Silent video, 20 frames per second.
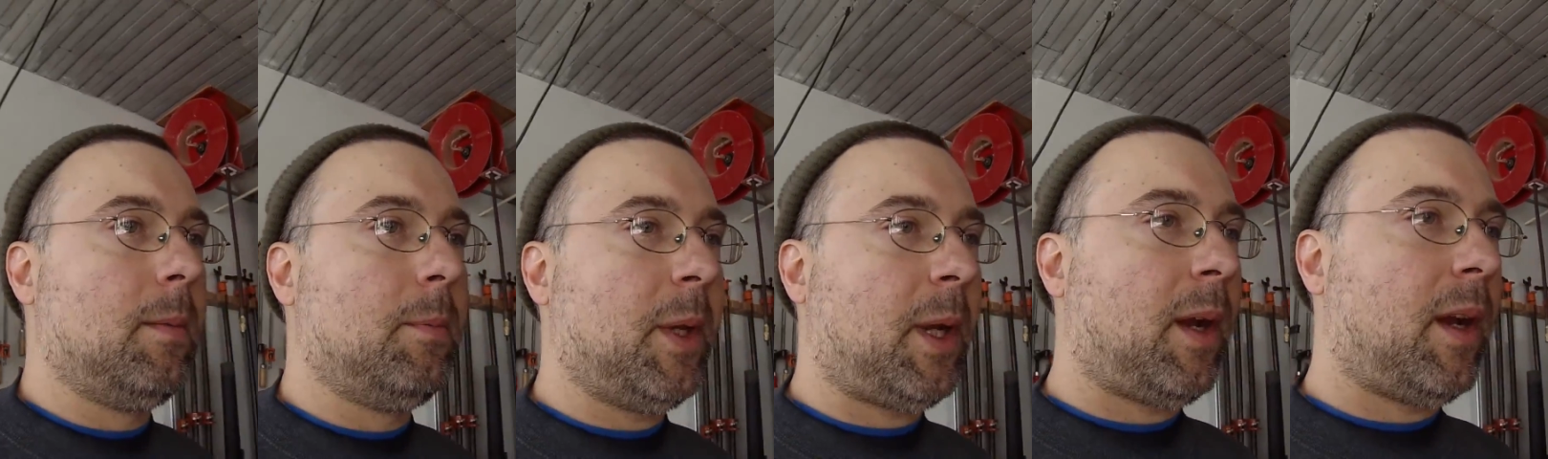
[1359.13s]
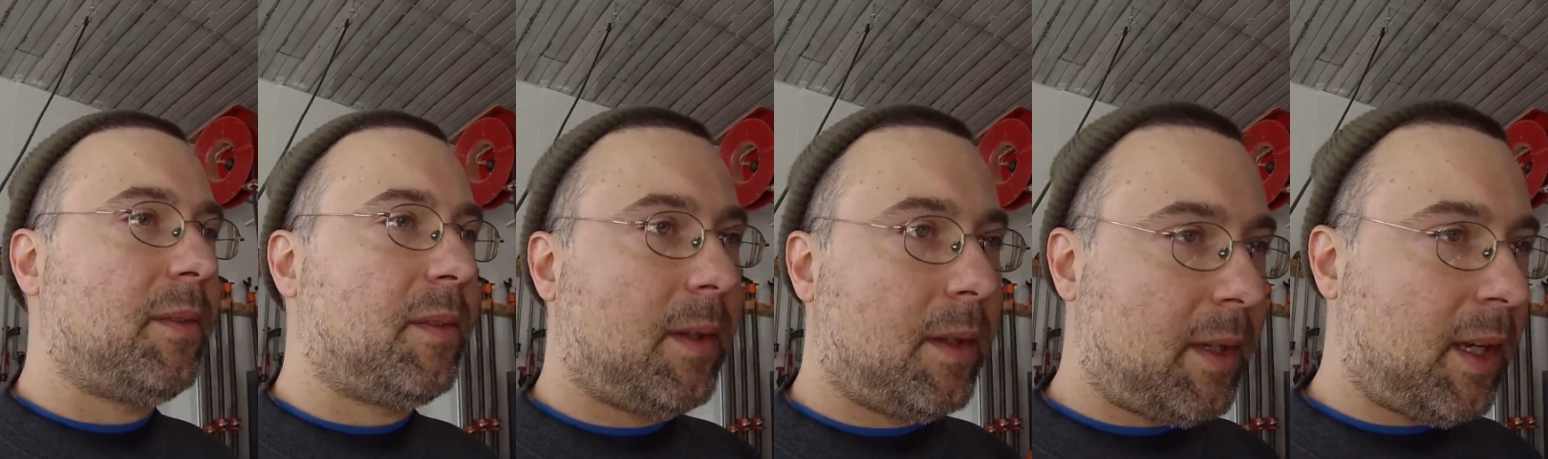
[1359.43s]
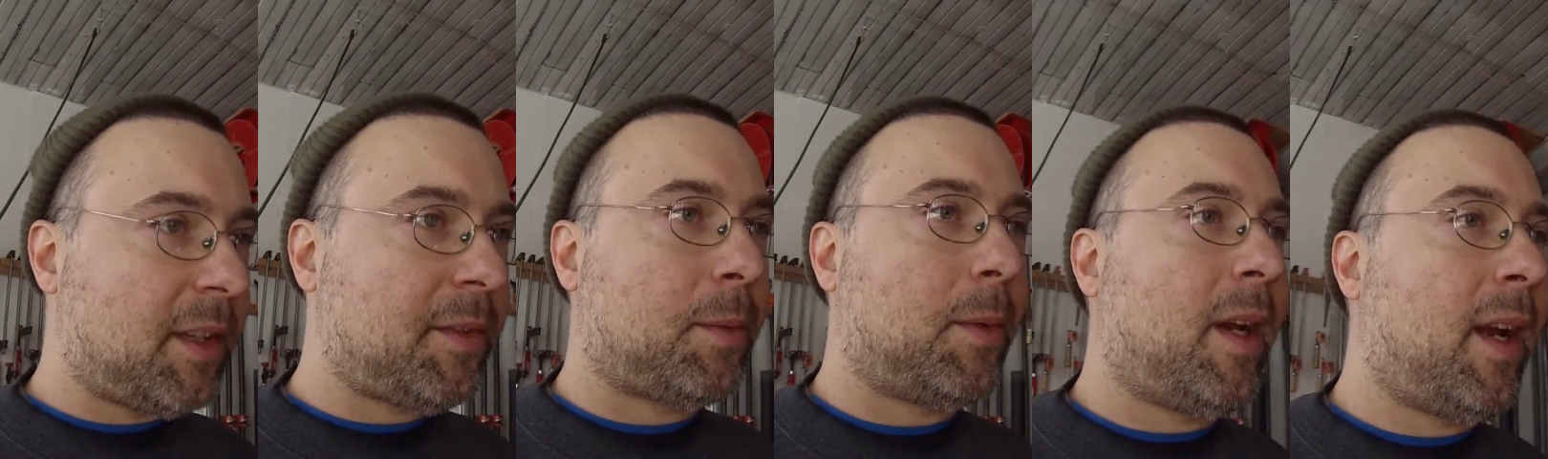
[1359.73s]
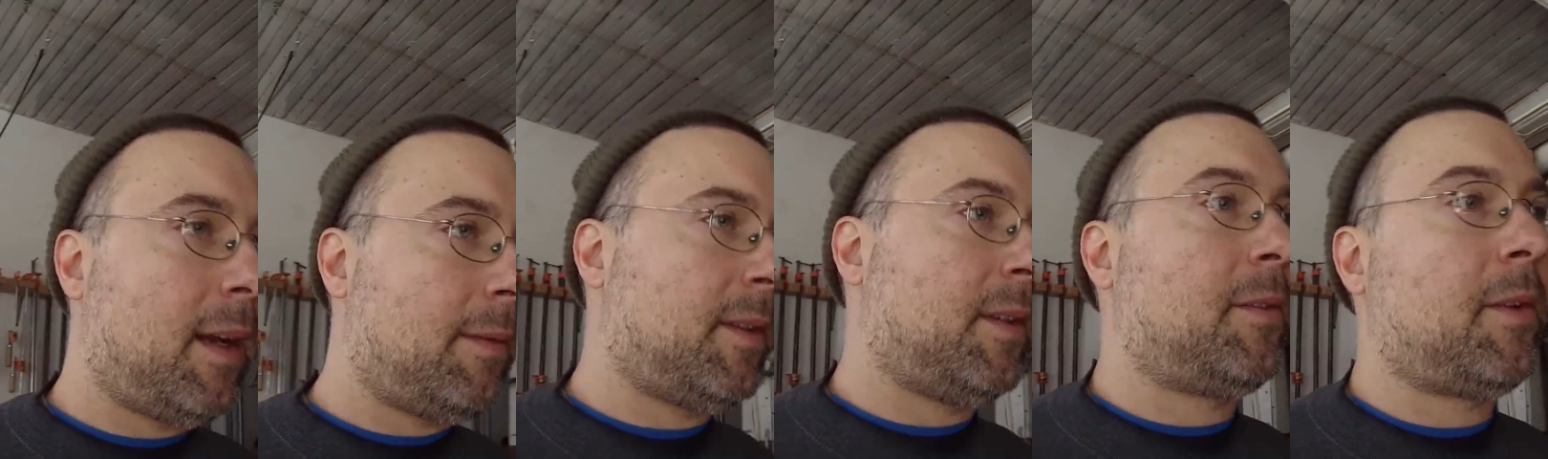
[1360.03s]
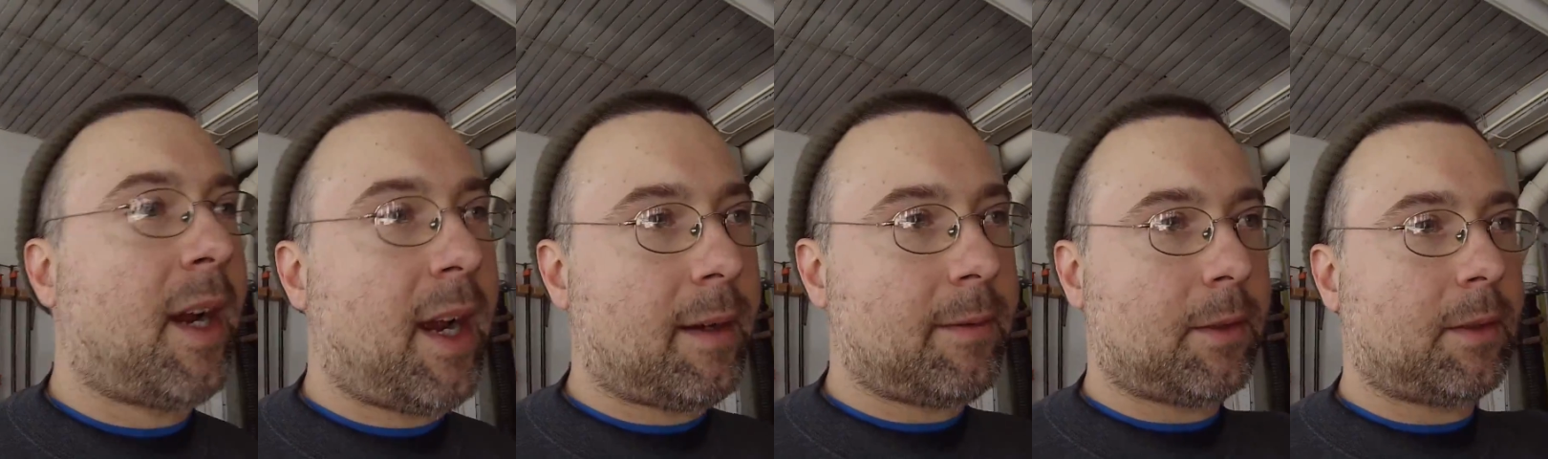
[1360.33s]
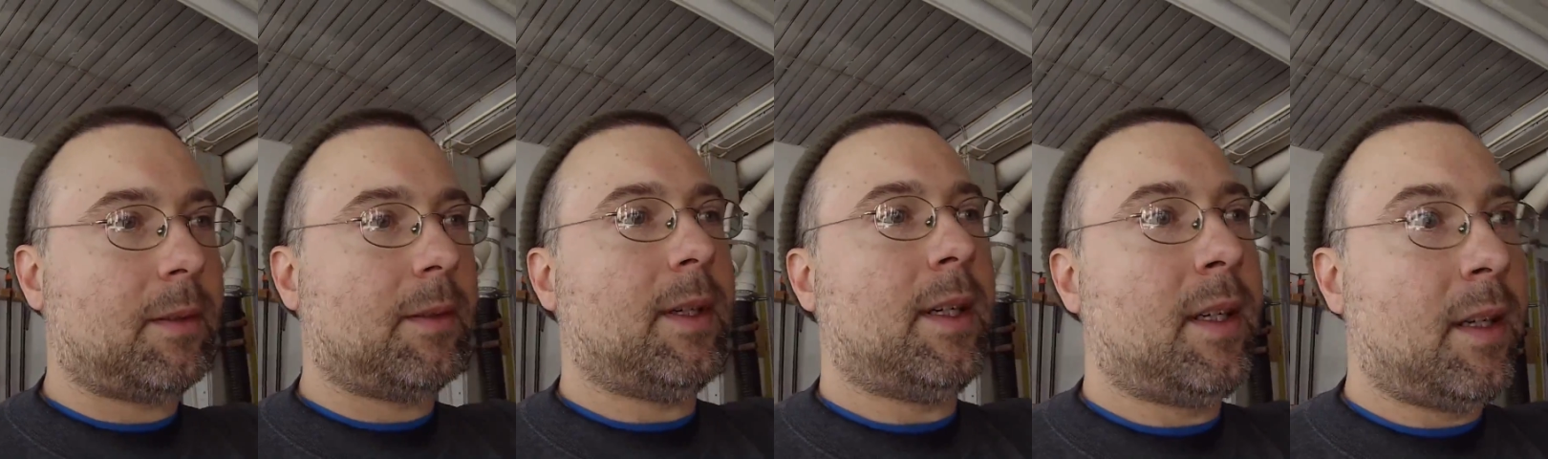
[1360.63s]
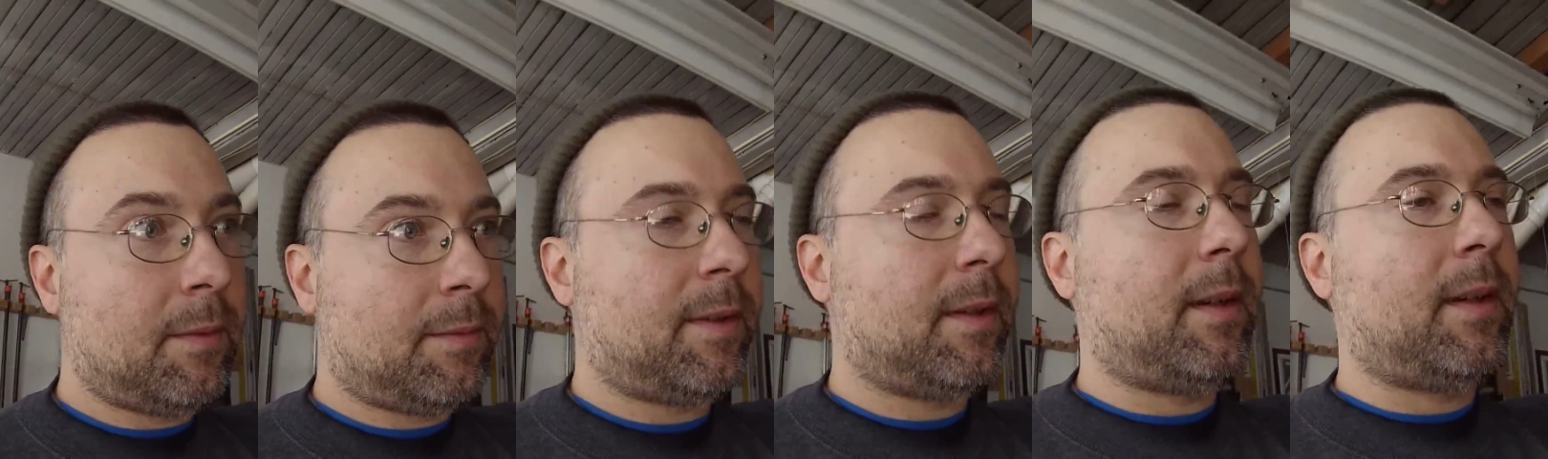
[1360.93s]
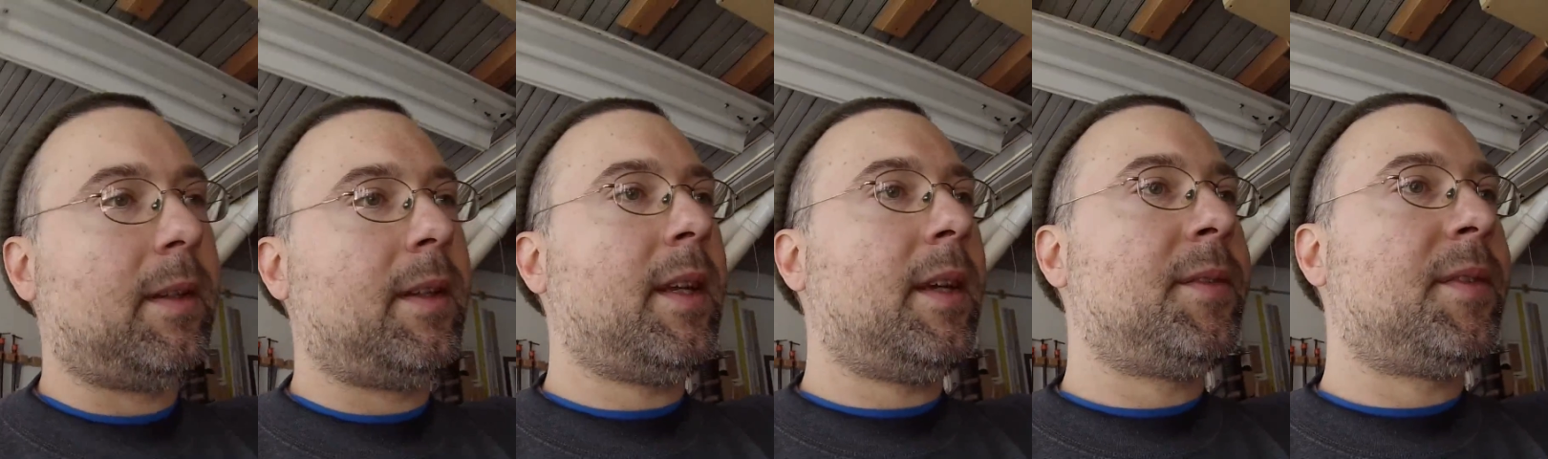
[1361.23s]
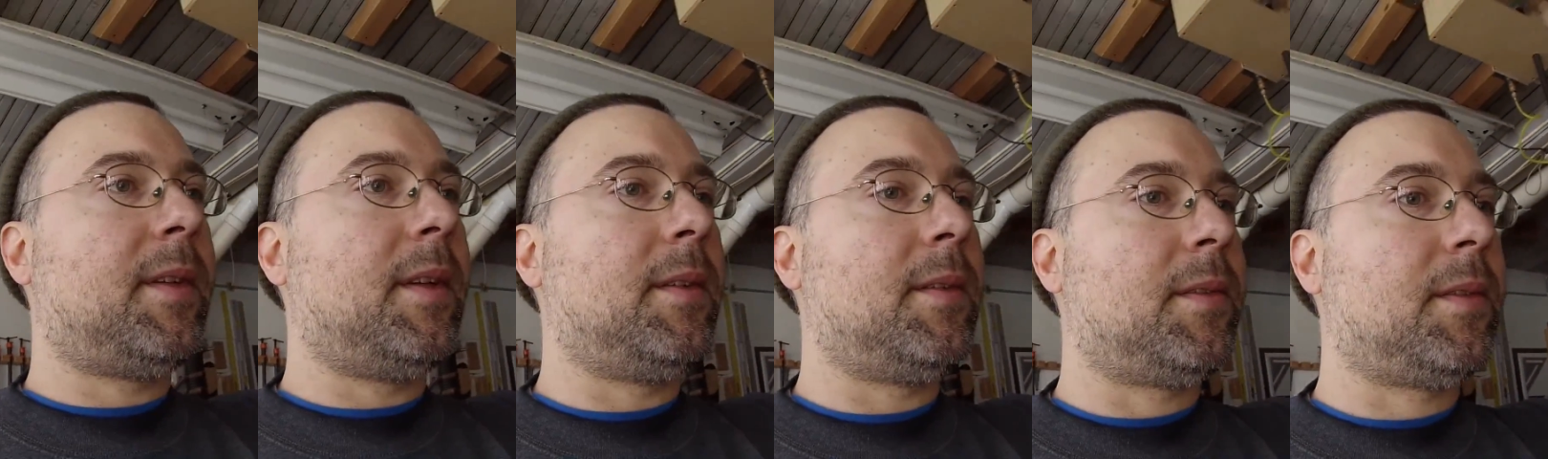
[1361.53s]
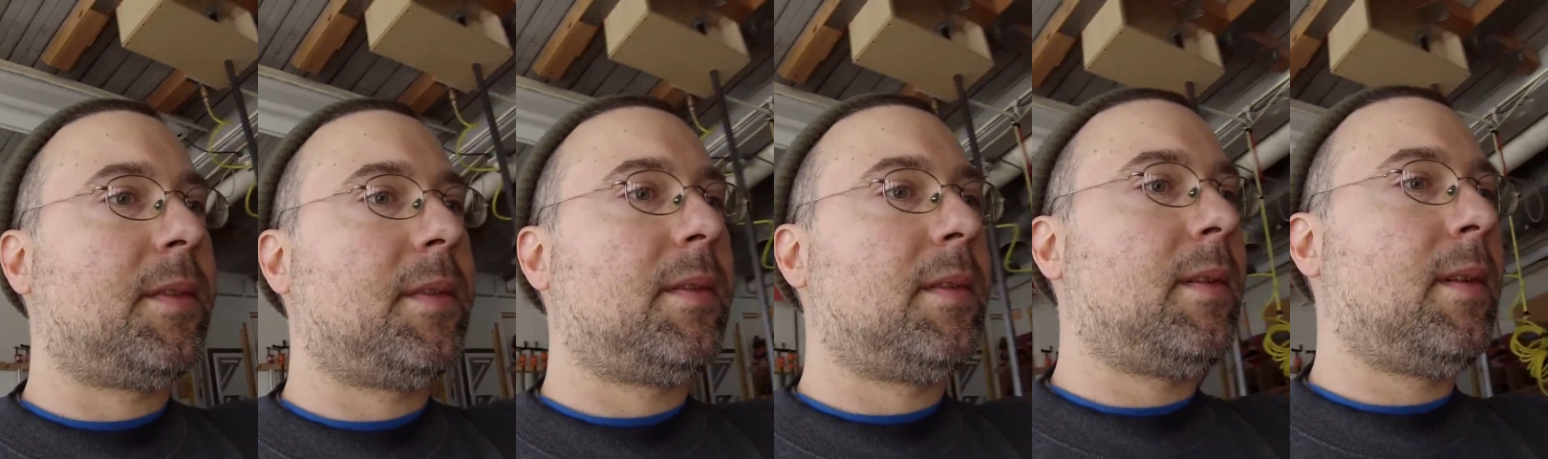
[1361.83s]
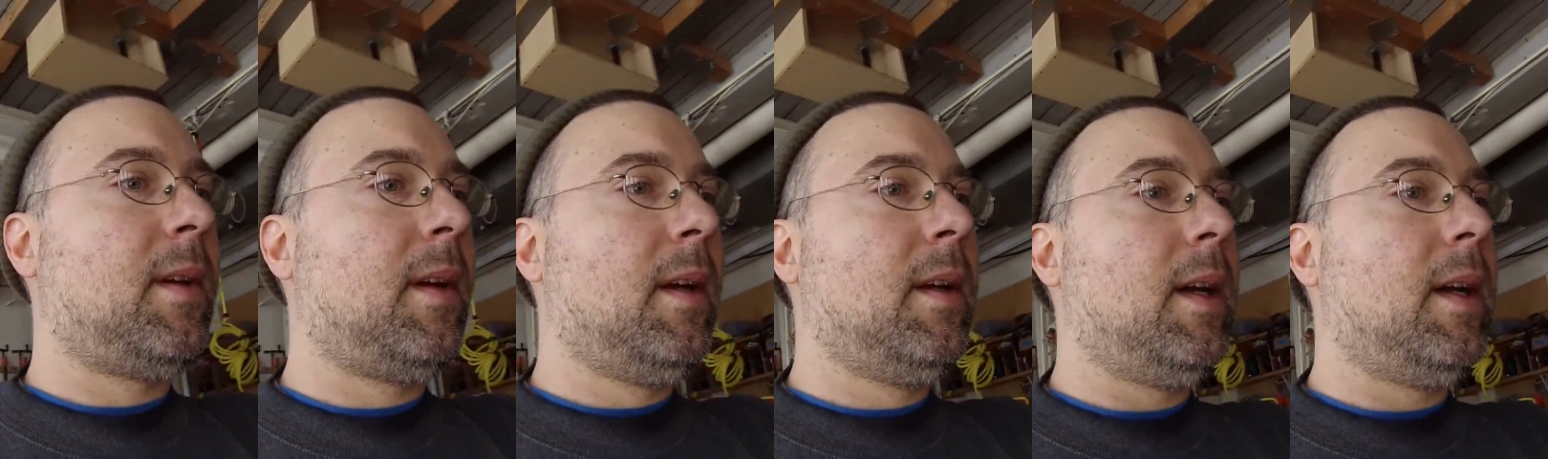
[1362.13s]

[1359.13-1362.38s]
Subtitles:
because the dust would have to travel an infinite distance